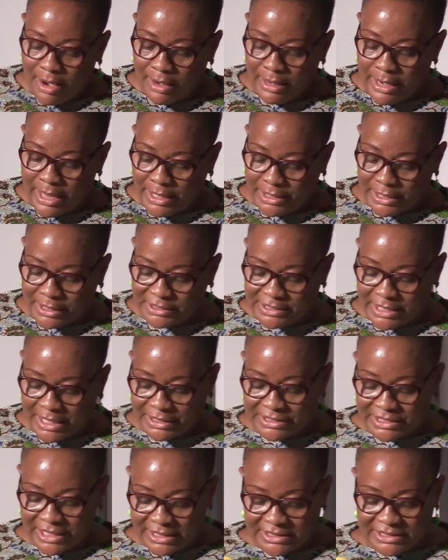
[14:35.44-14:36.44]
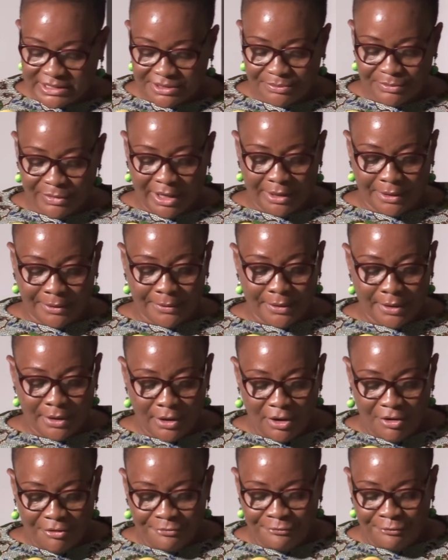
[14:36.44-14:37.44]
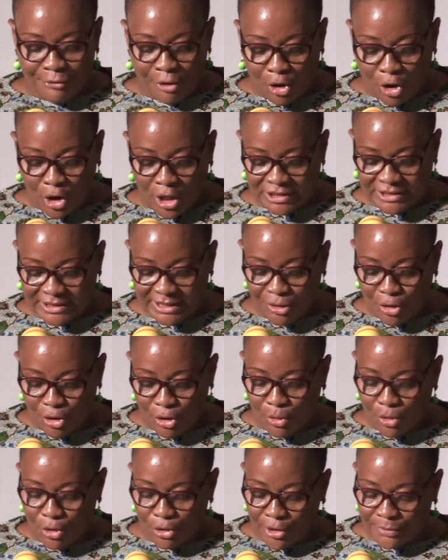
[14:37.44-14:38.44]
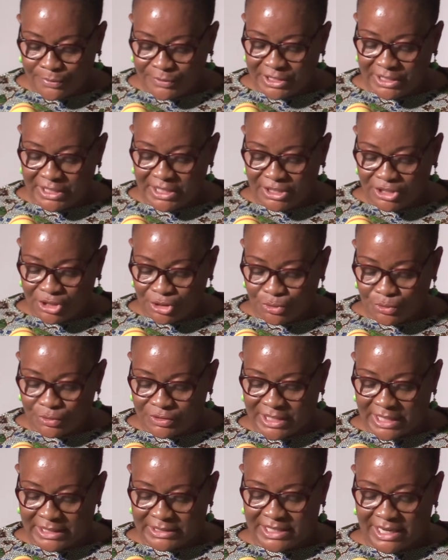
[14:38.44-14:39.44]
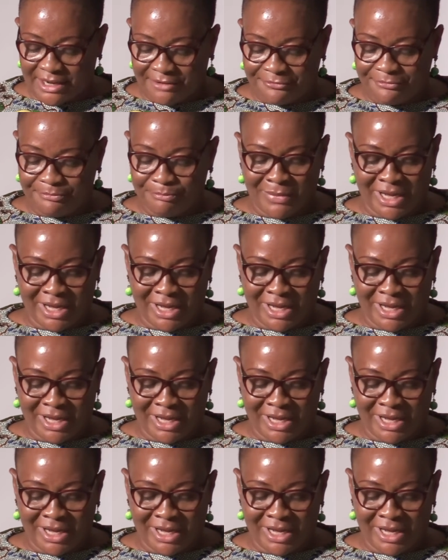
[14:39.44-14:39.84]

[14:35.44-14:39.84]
Ladies and gentlemen, focusing on corruption issues that have